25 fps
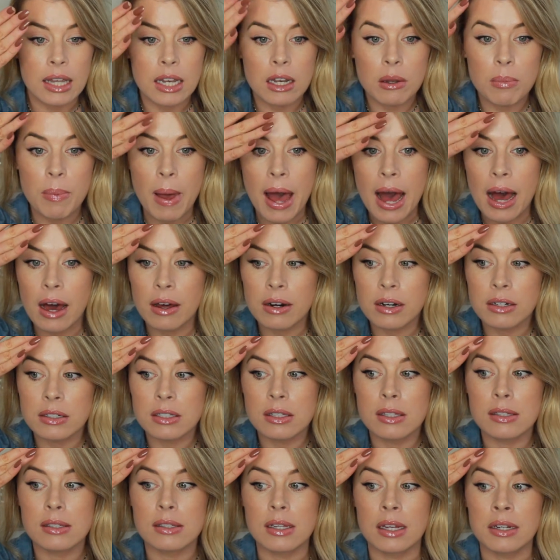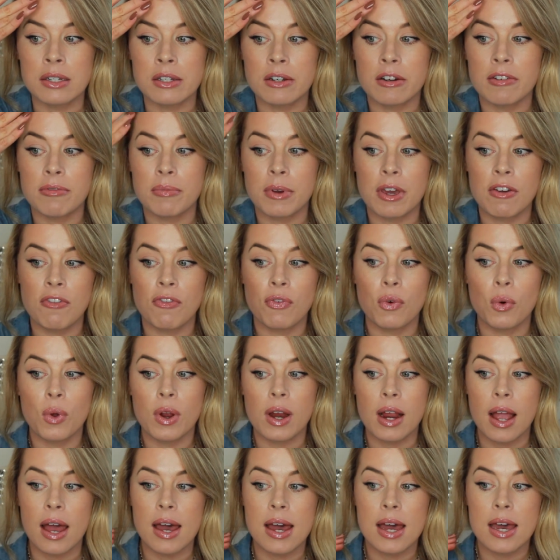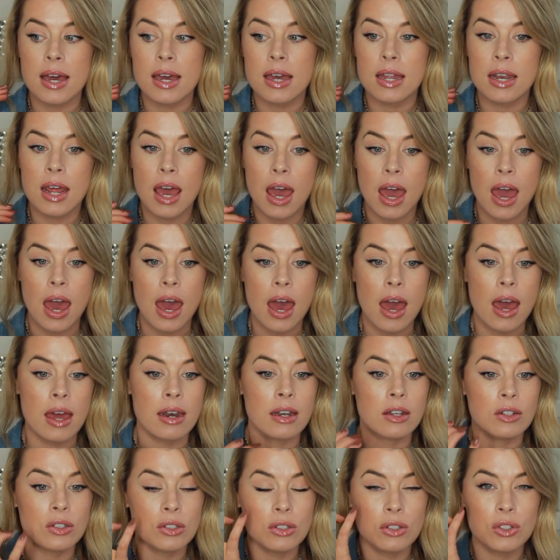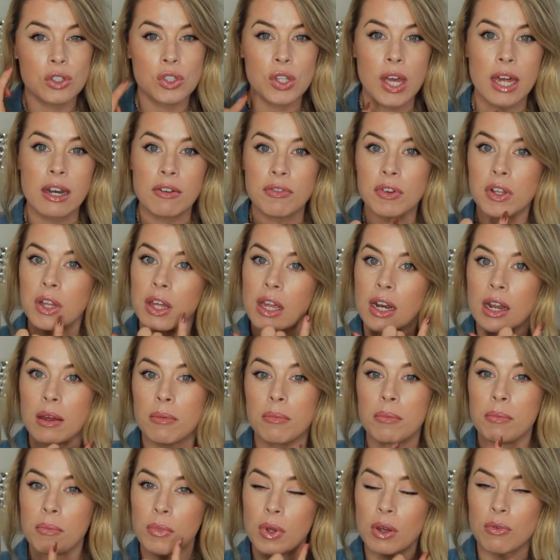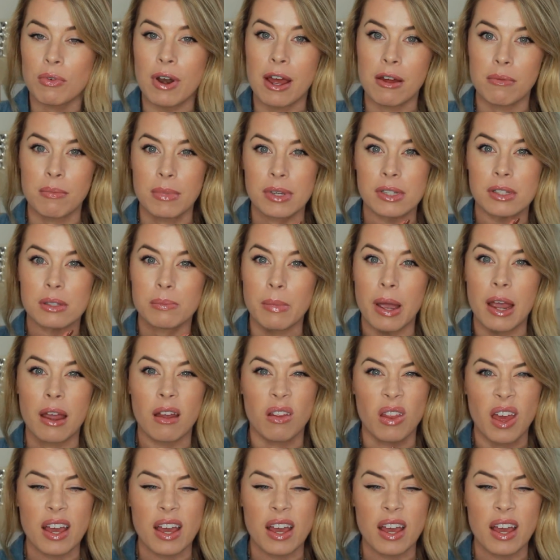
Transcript: a little powder to the center of my forehead and just kind of clean up around my smile